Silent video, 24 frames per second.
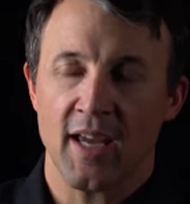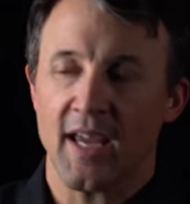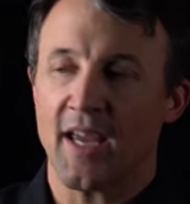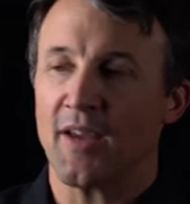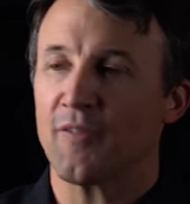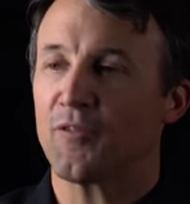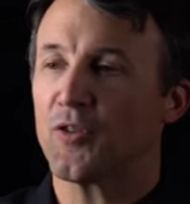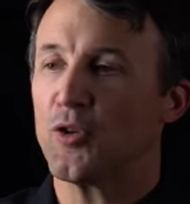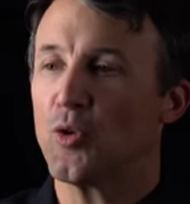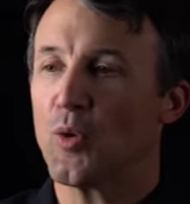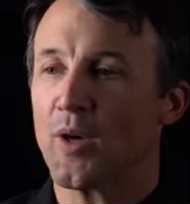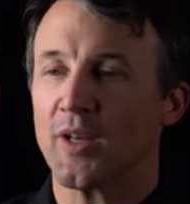
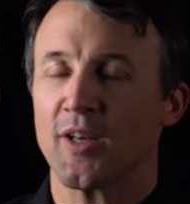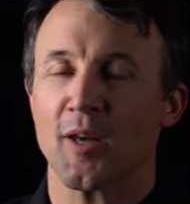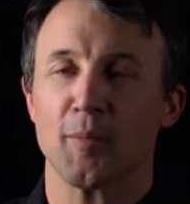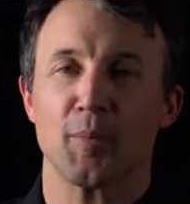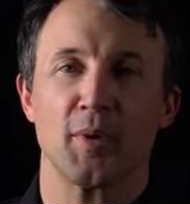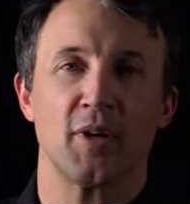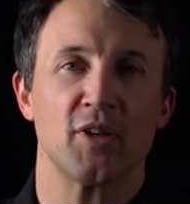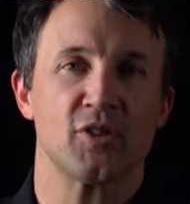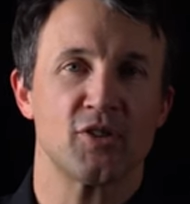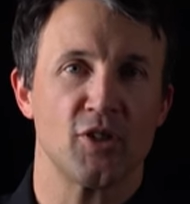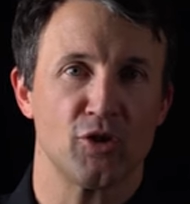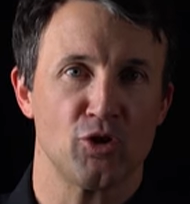If you end up
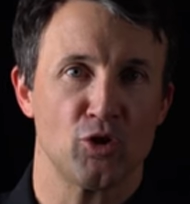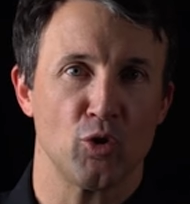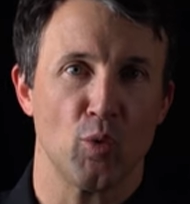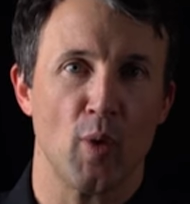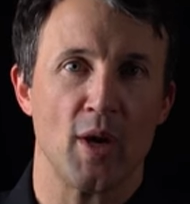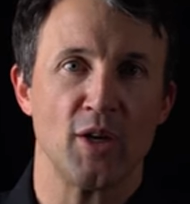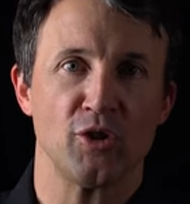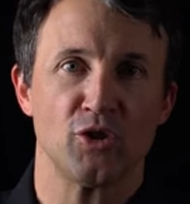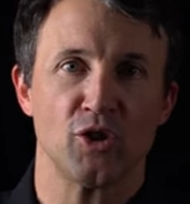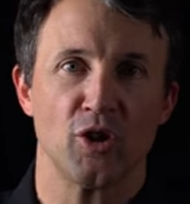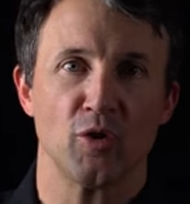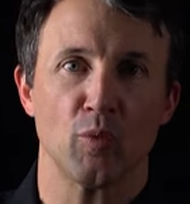in a
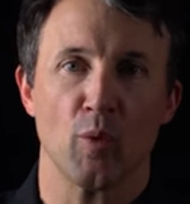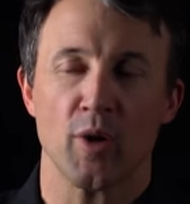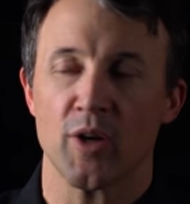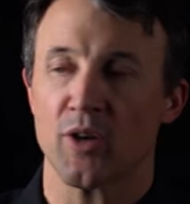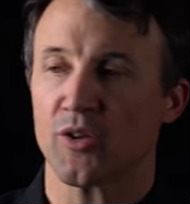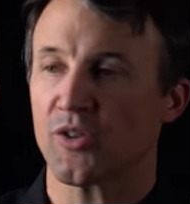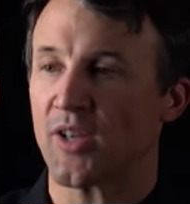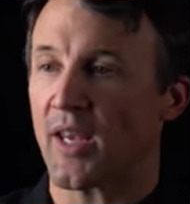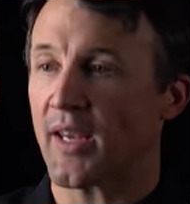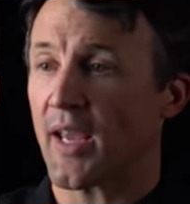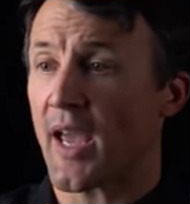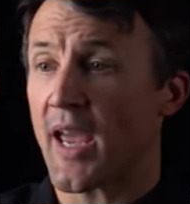situation where
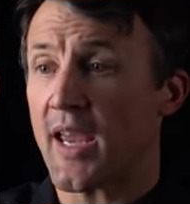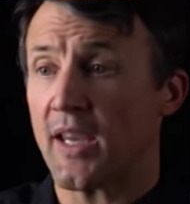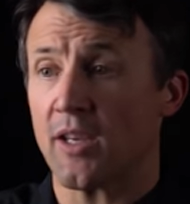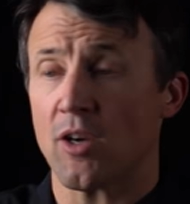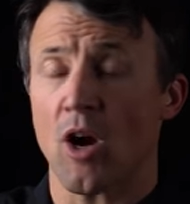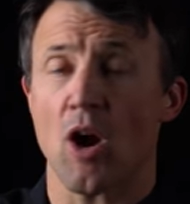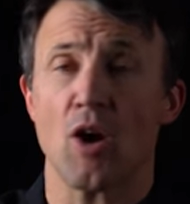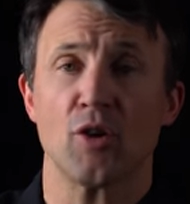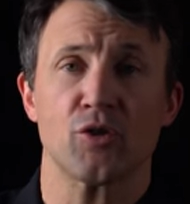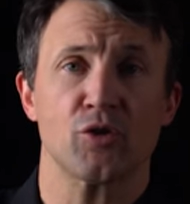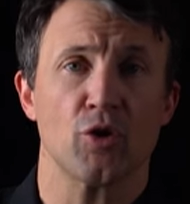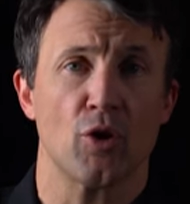you're saying, hey,
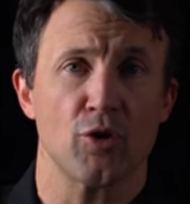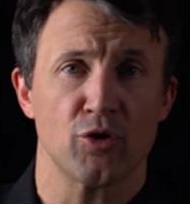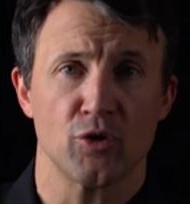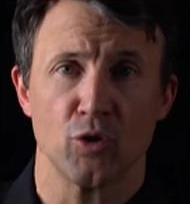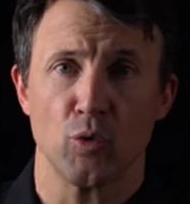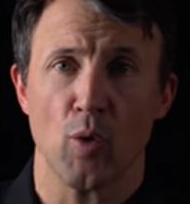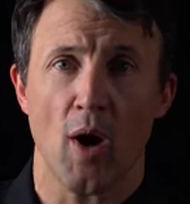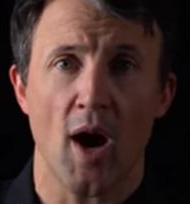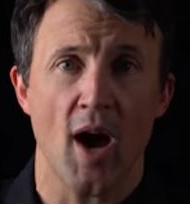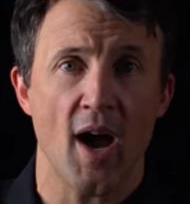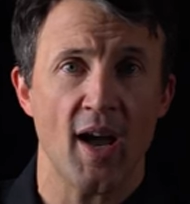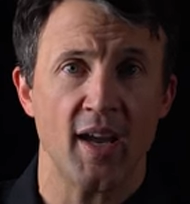costs are
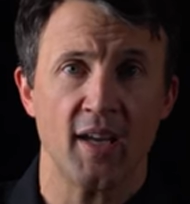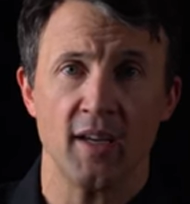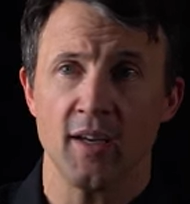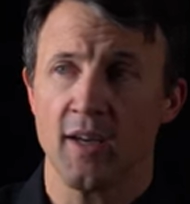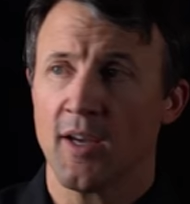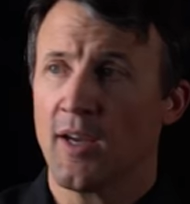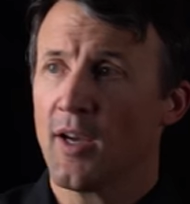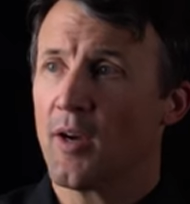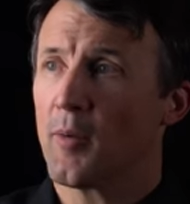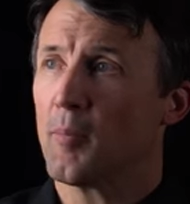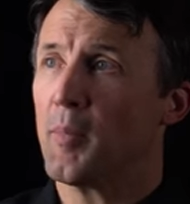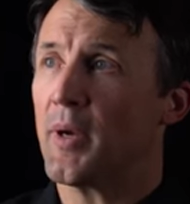too high,
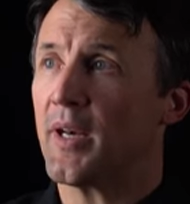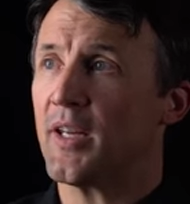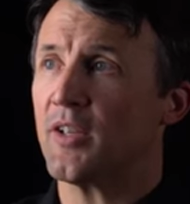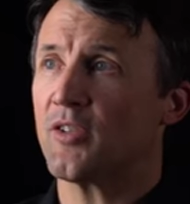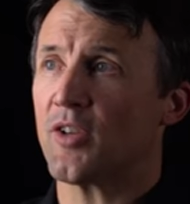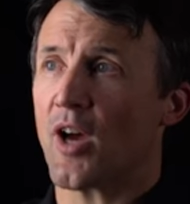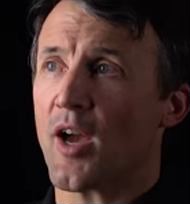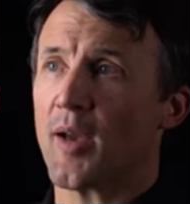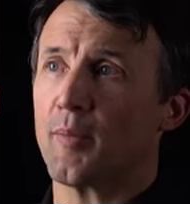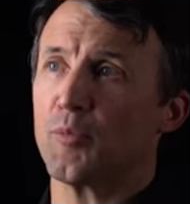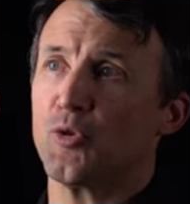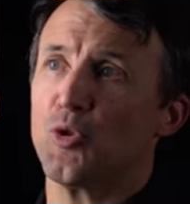many
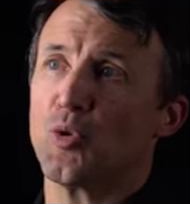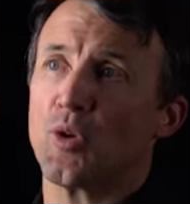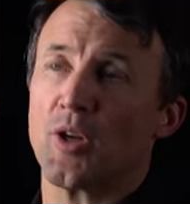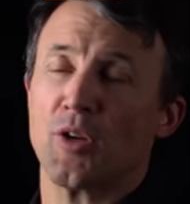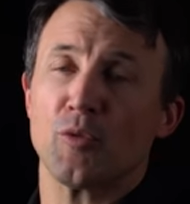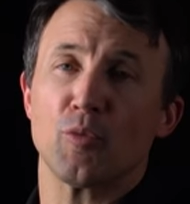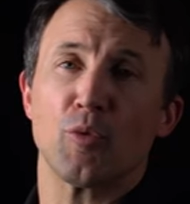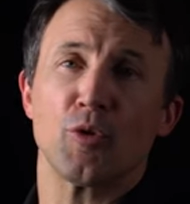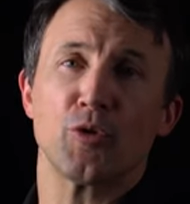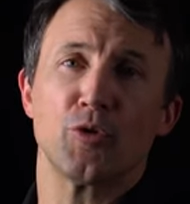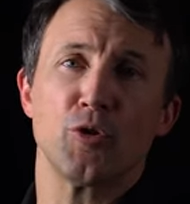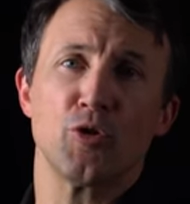times you
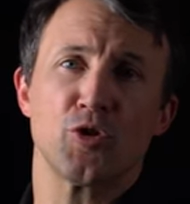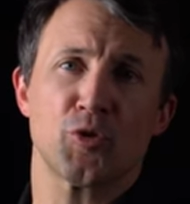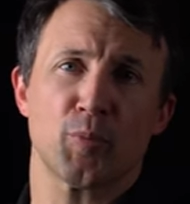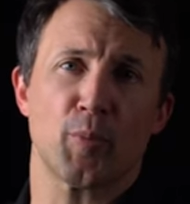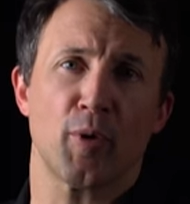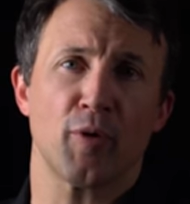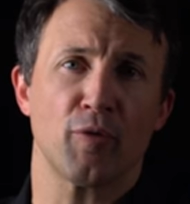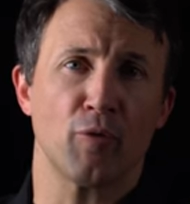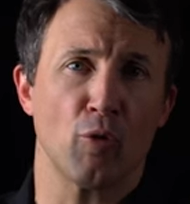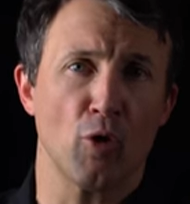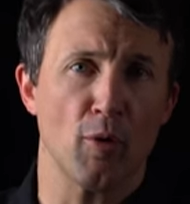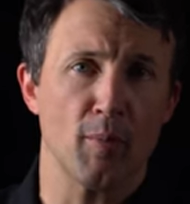can reduce
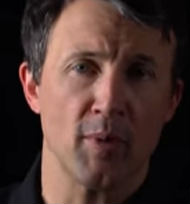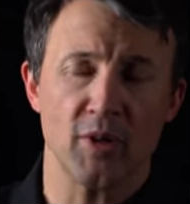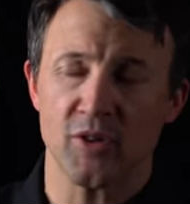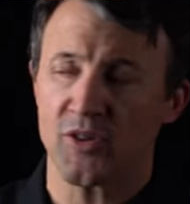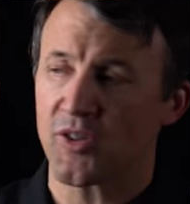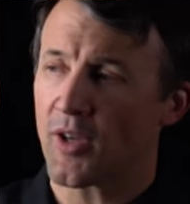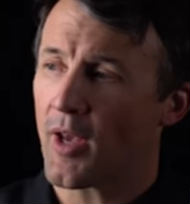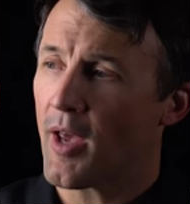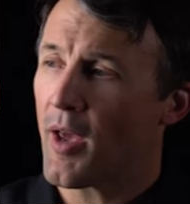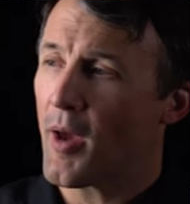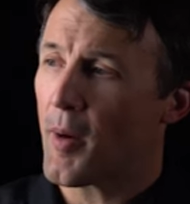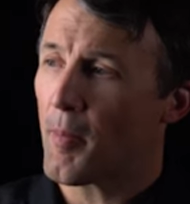
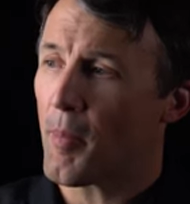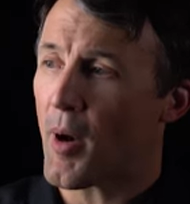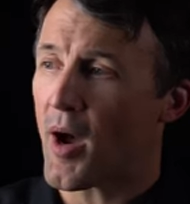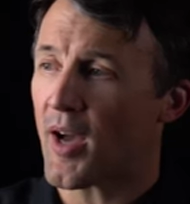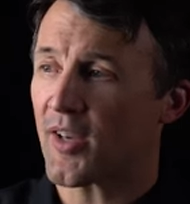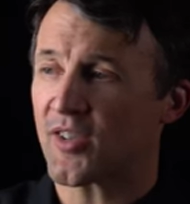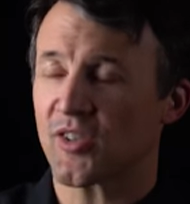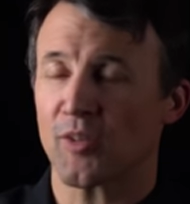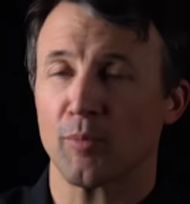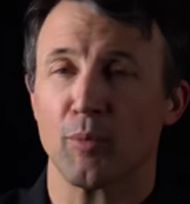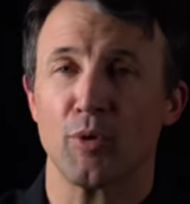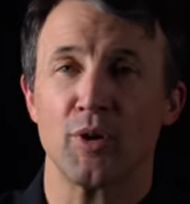performance,
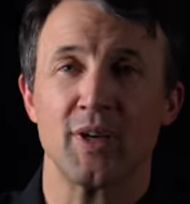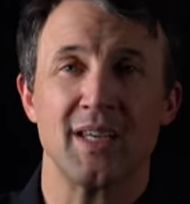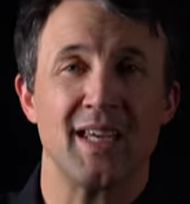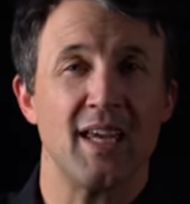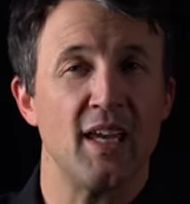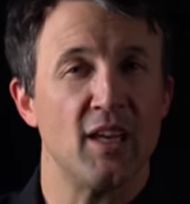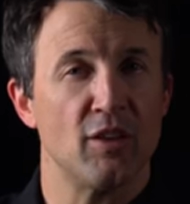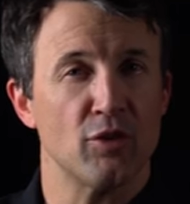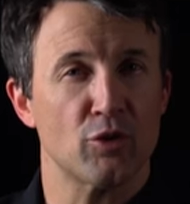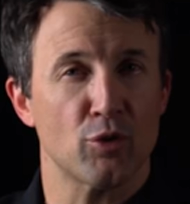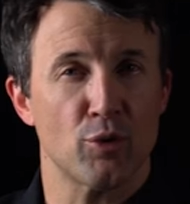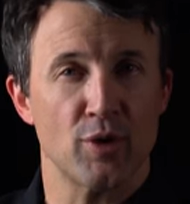possibly
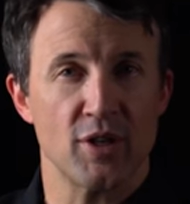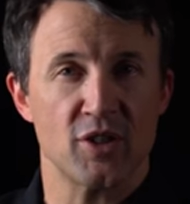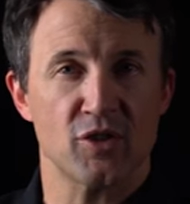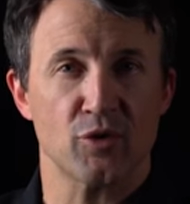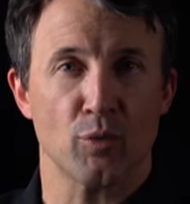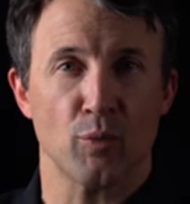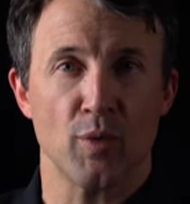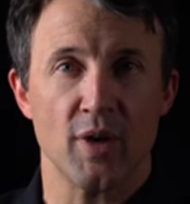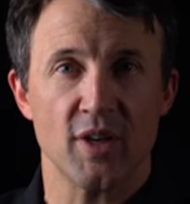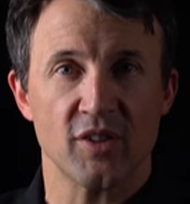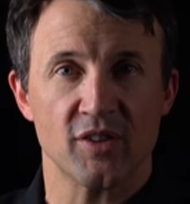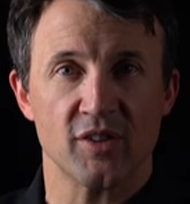
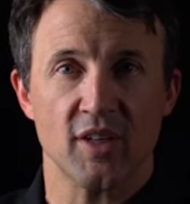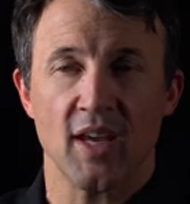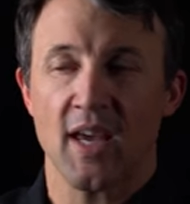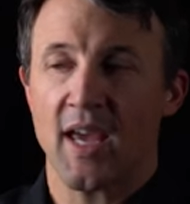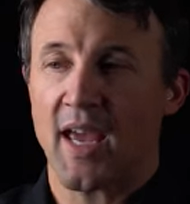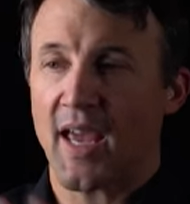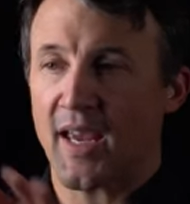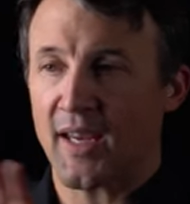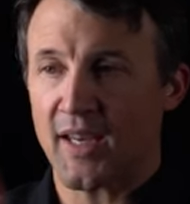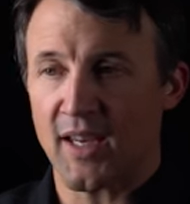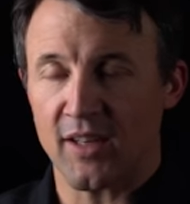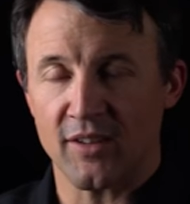increase risk,
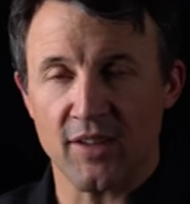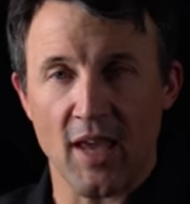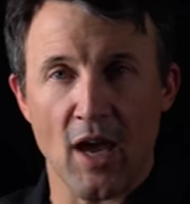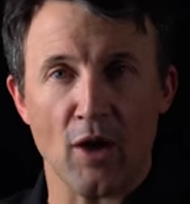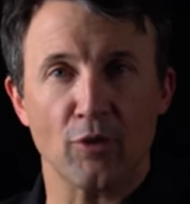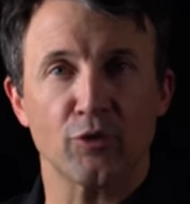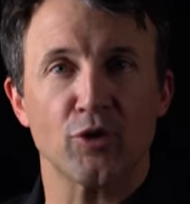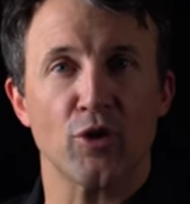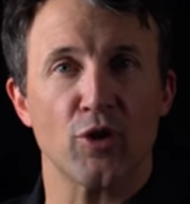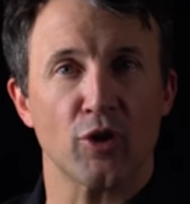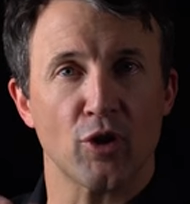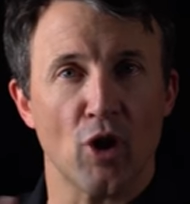and get
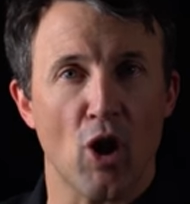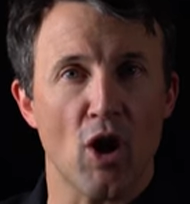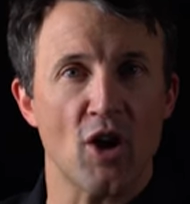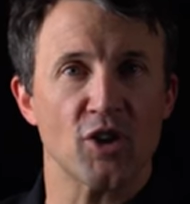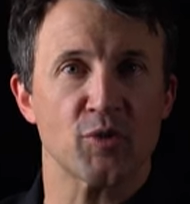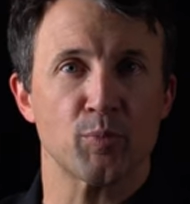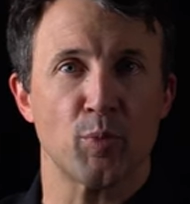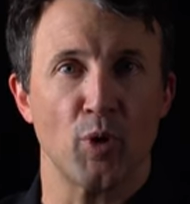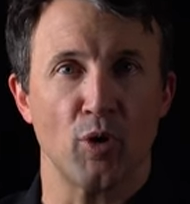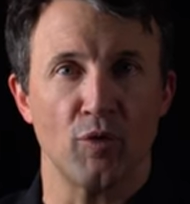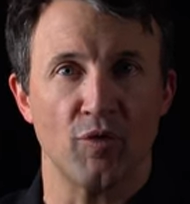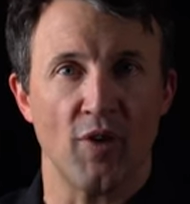down to the
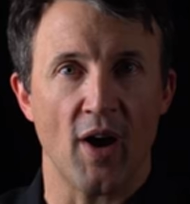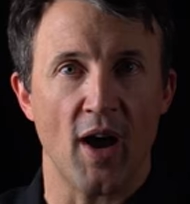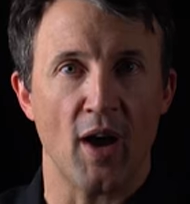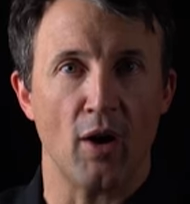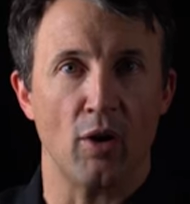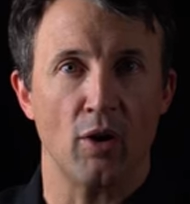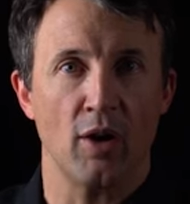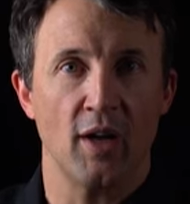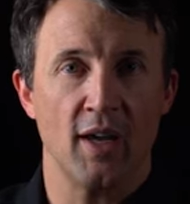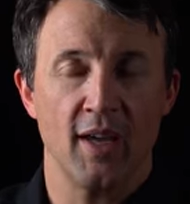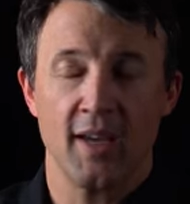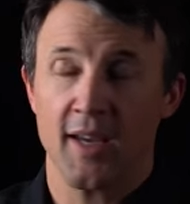cost
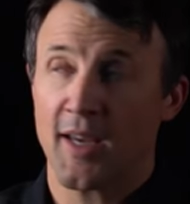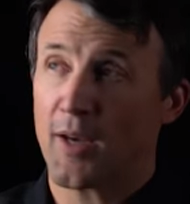profile.